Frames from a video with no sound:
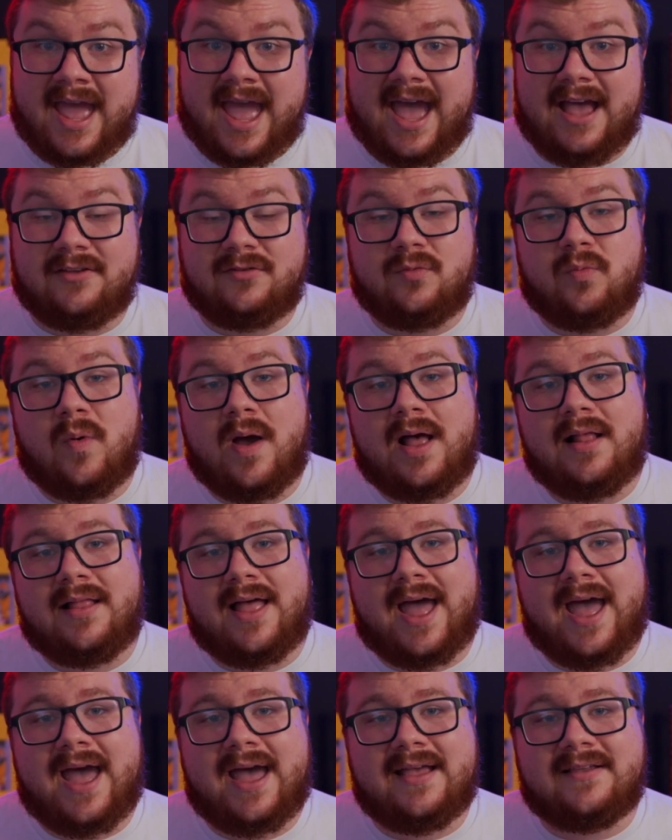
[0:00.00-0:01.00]
as well
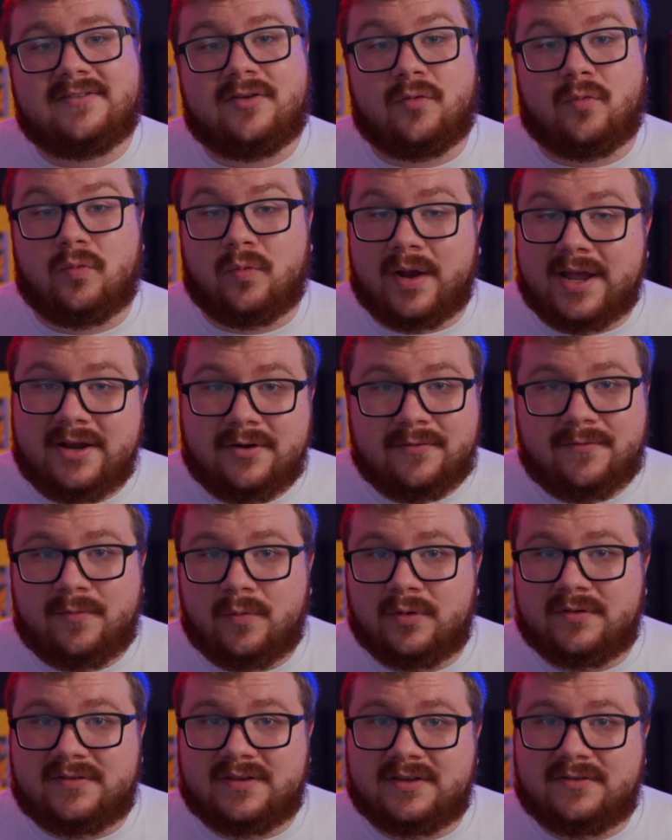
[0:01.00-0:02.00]
as Raider
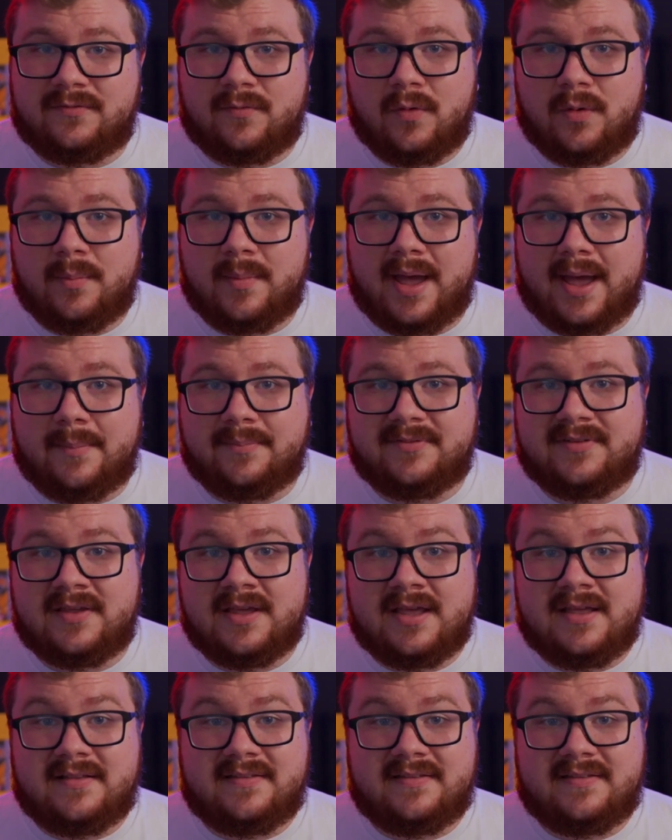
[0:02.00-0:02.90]
464 maps